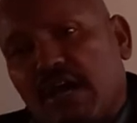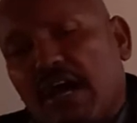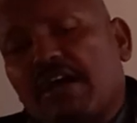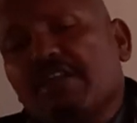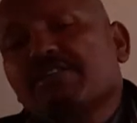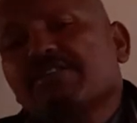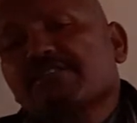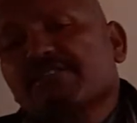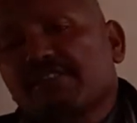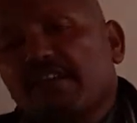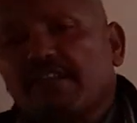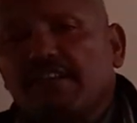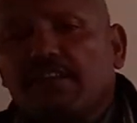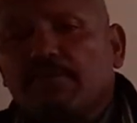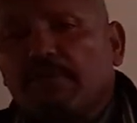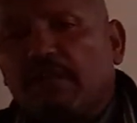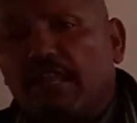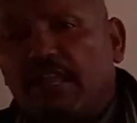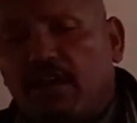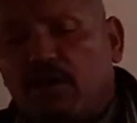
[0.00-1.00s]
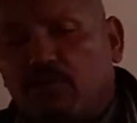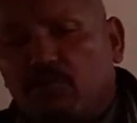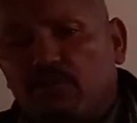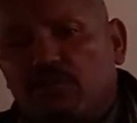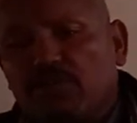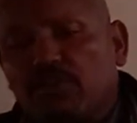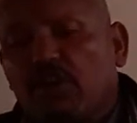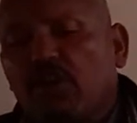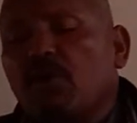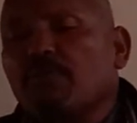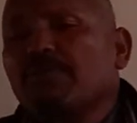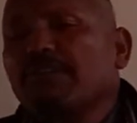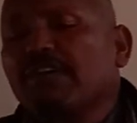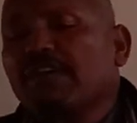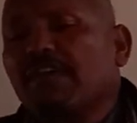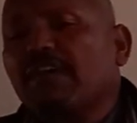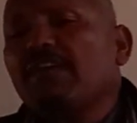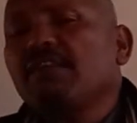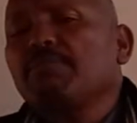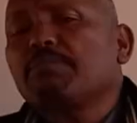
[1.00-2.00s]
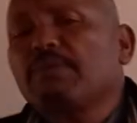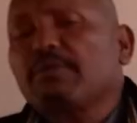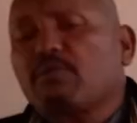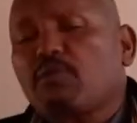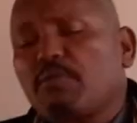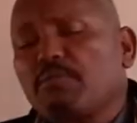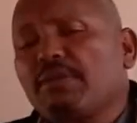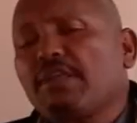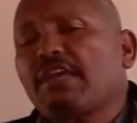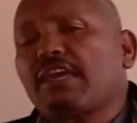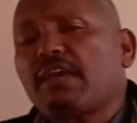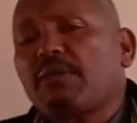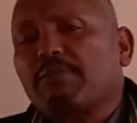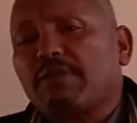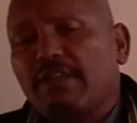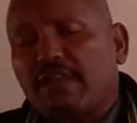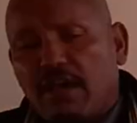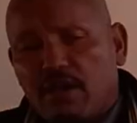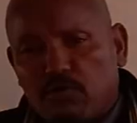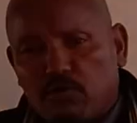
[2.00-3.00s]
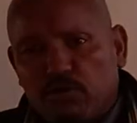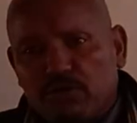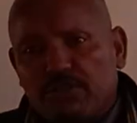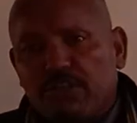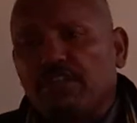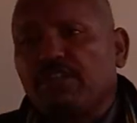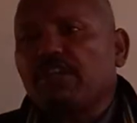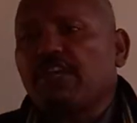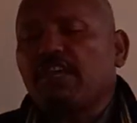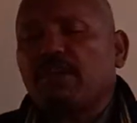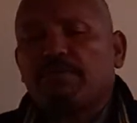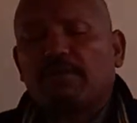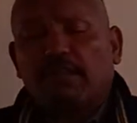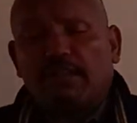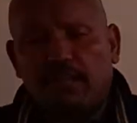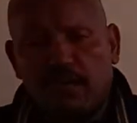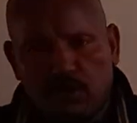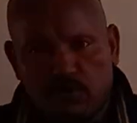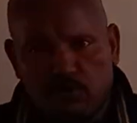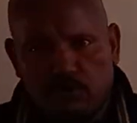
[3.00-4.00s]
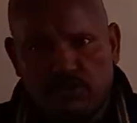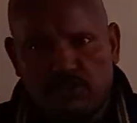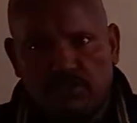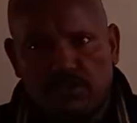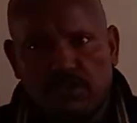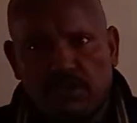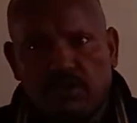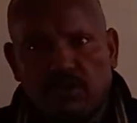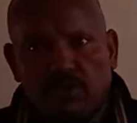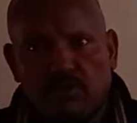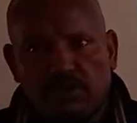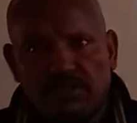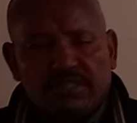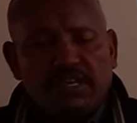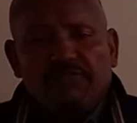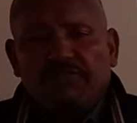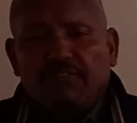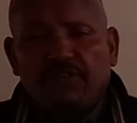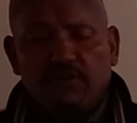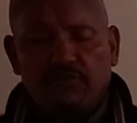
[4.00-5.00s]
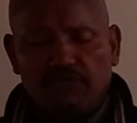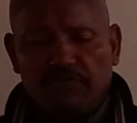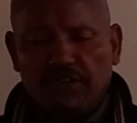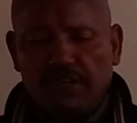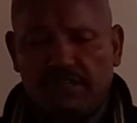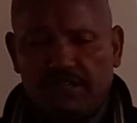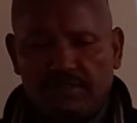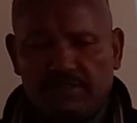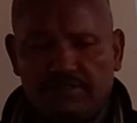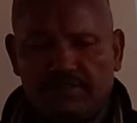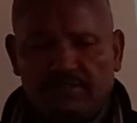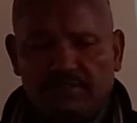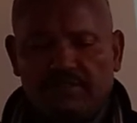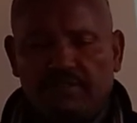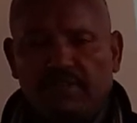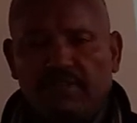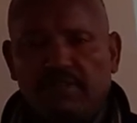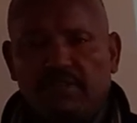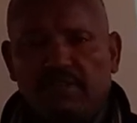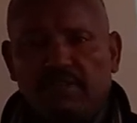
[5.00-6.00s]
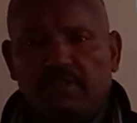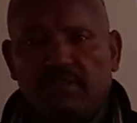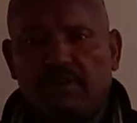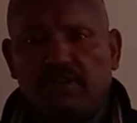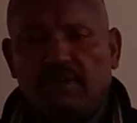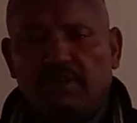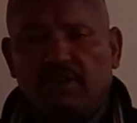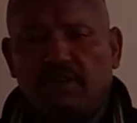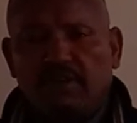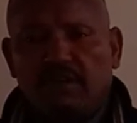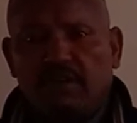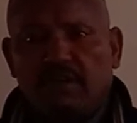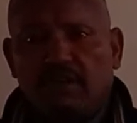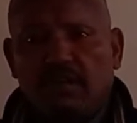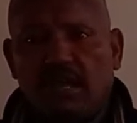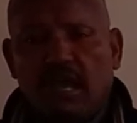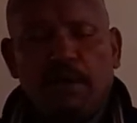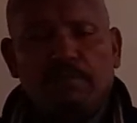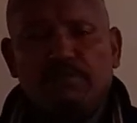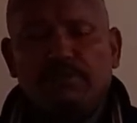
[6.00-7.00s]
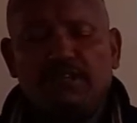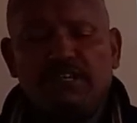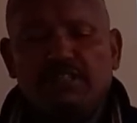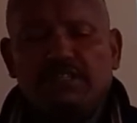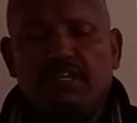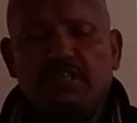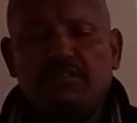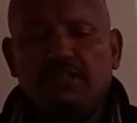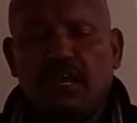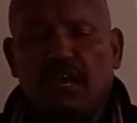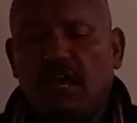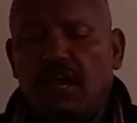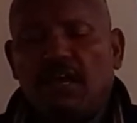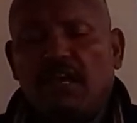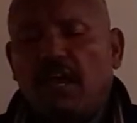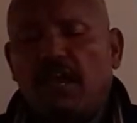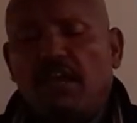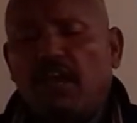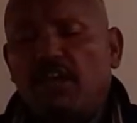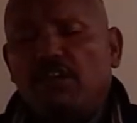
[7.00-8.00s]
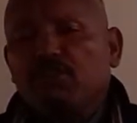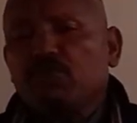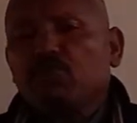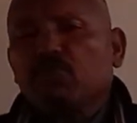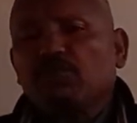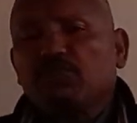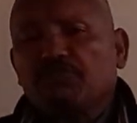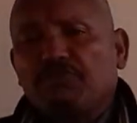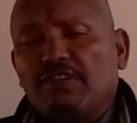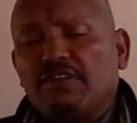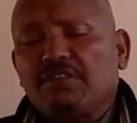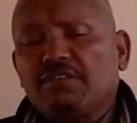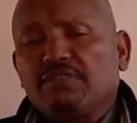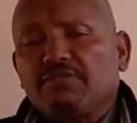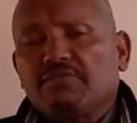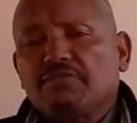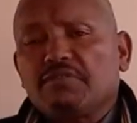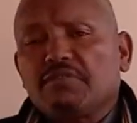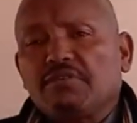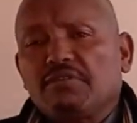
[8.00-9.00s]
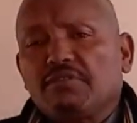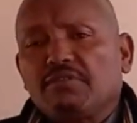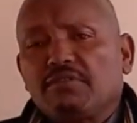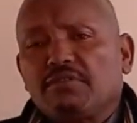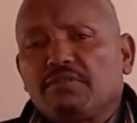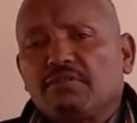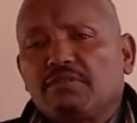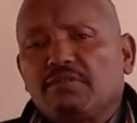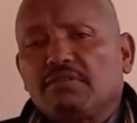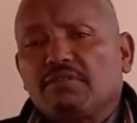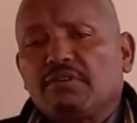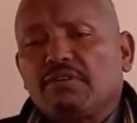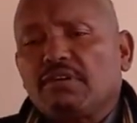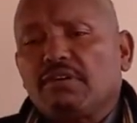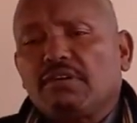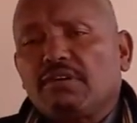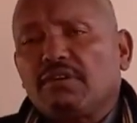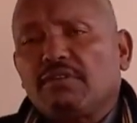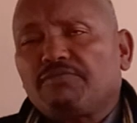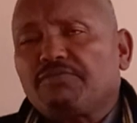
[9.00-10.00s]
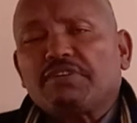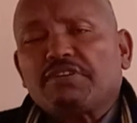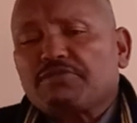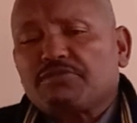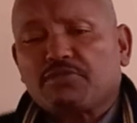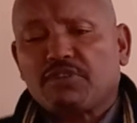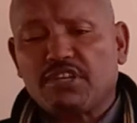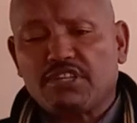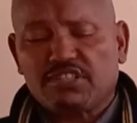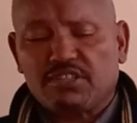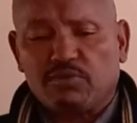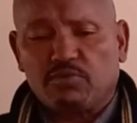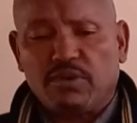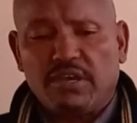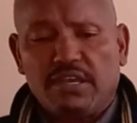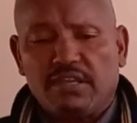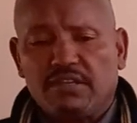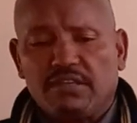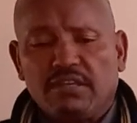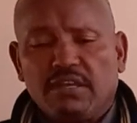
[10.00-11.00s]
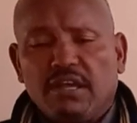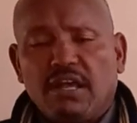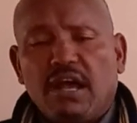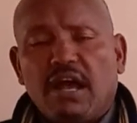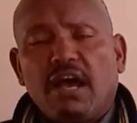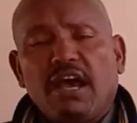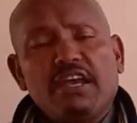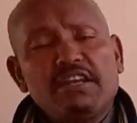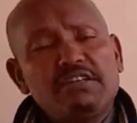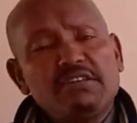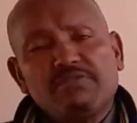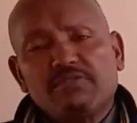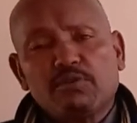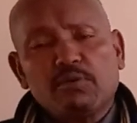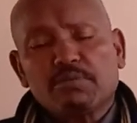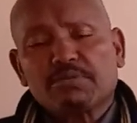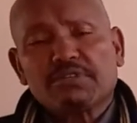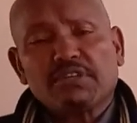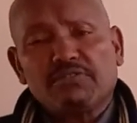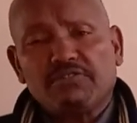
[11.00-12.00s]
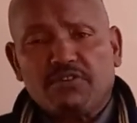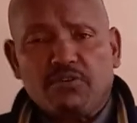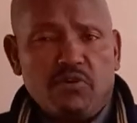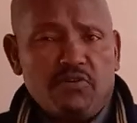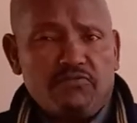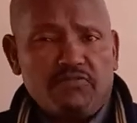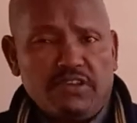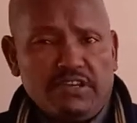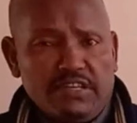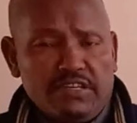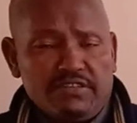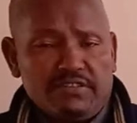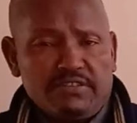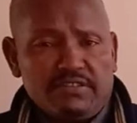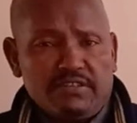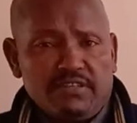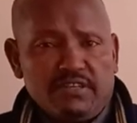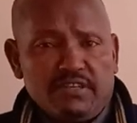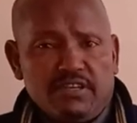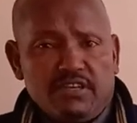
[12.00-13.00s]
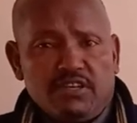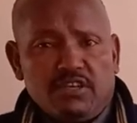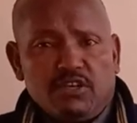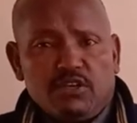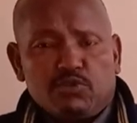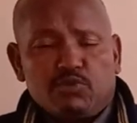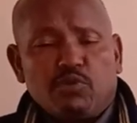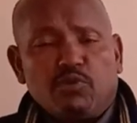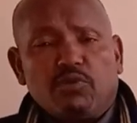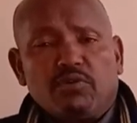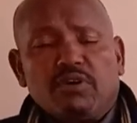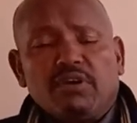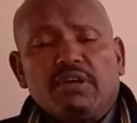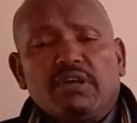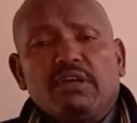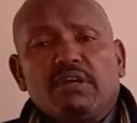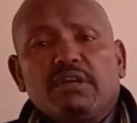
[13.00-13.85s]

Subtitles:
understandable language, communicable language, educable language, self-confidence. I'm not just, I do not feel frustration when I develop self-confidence. So,